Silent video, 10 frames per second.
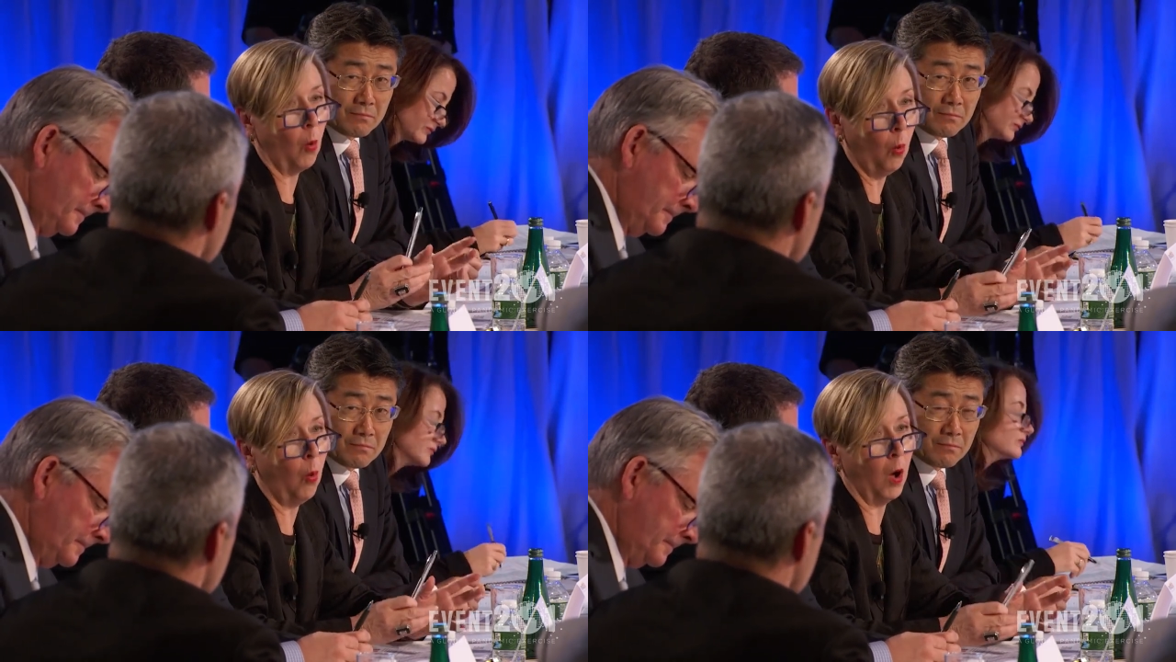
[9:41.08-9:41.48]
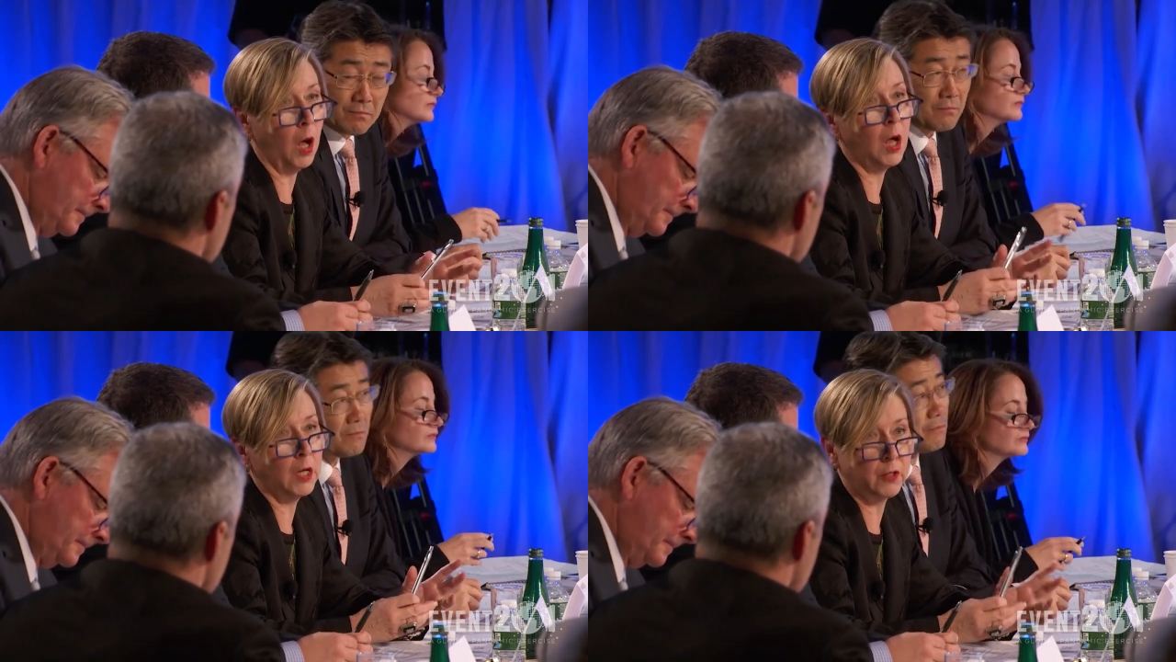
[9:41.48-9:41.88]

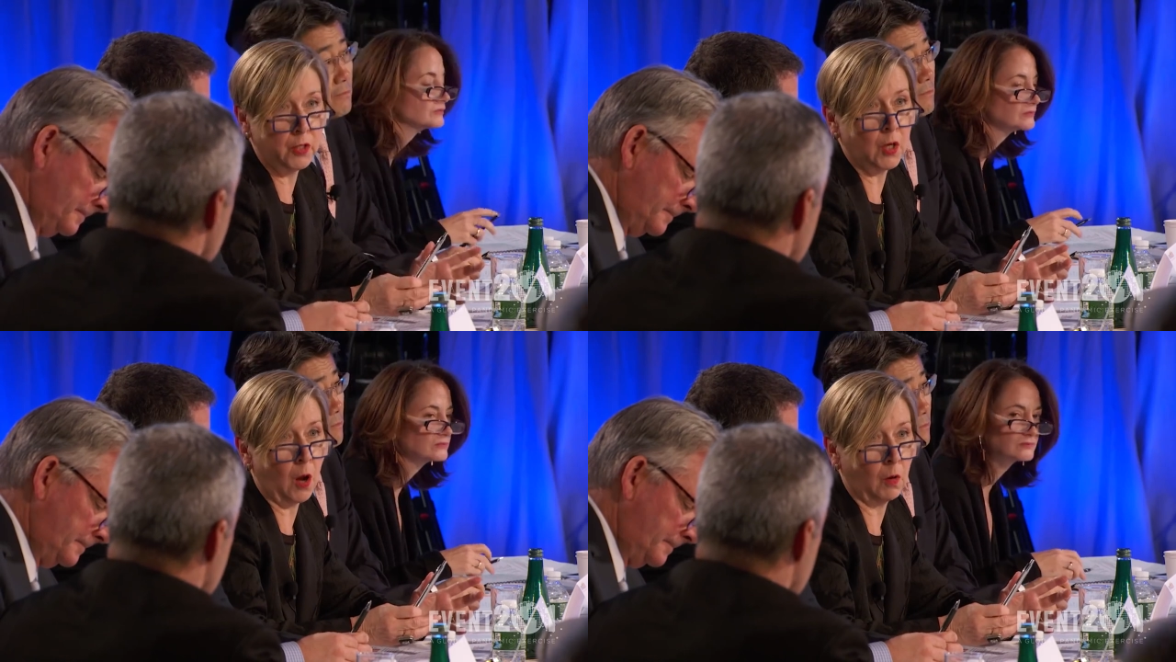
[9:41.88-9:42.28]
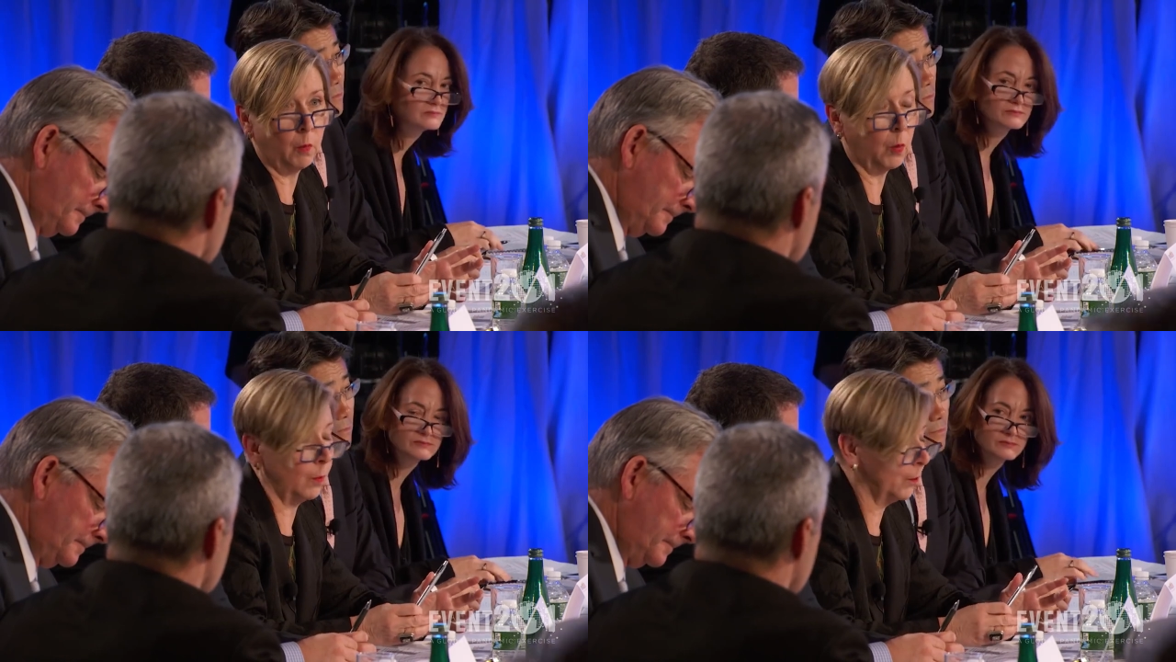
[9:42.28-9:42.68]
Speaker 1: or
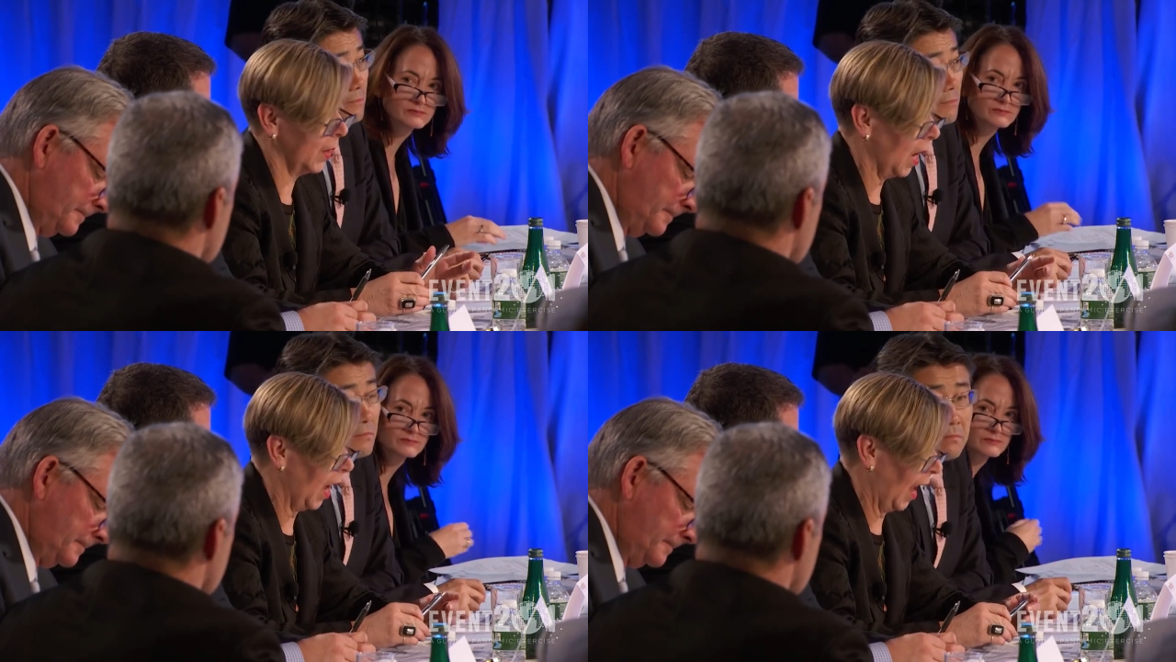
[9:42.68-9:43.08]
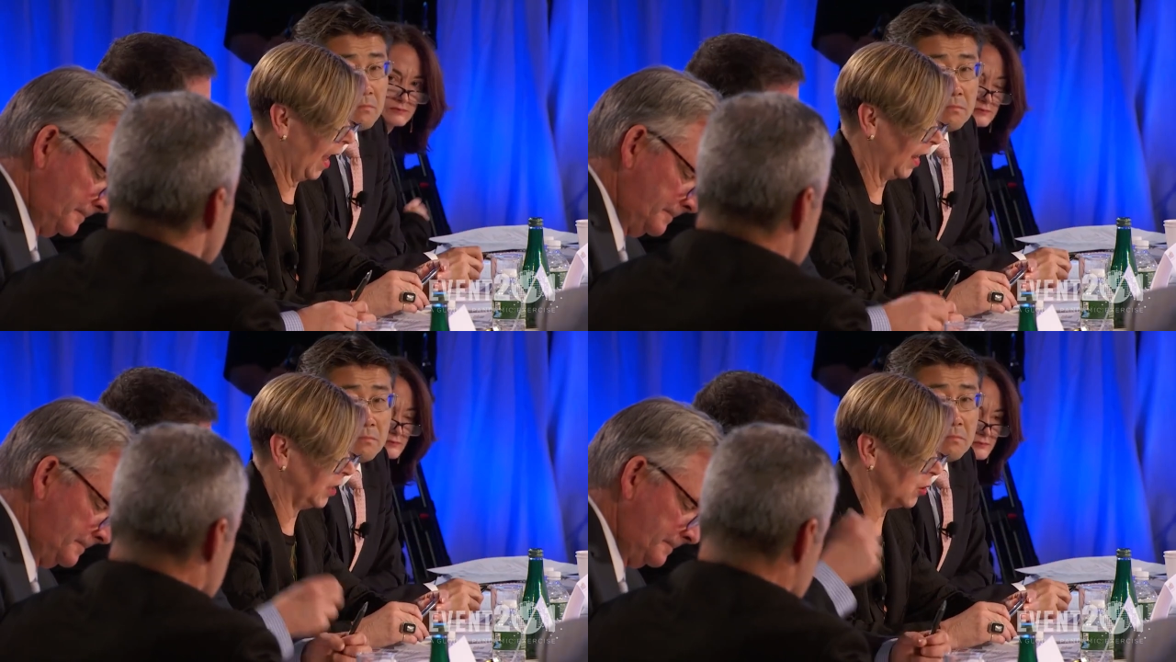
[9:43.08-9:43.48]
desirable.
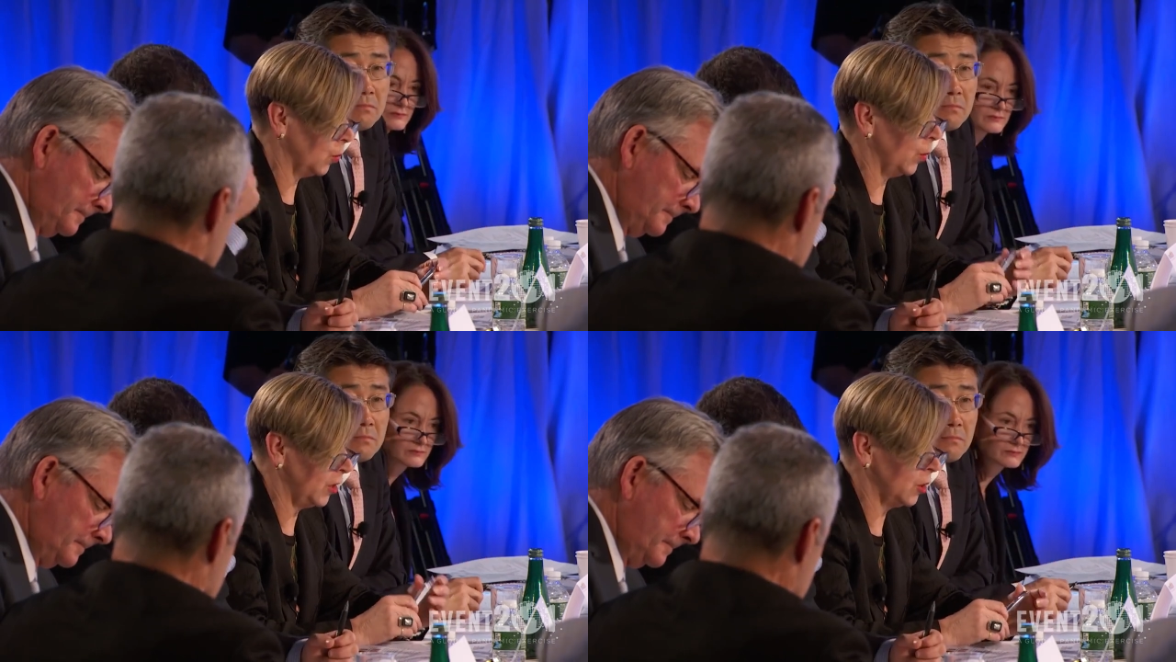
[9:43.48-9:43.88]
And we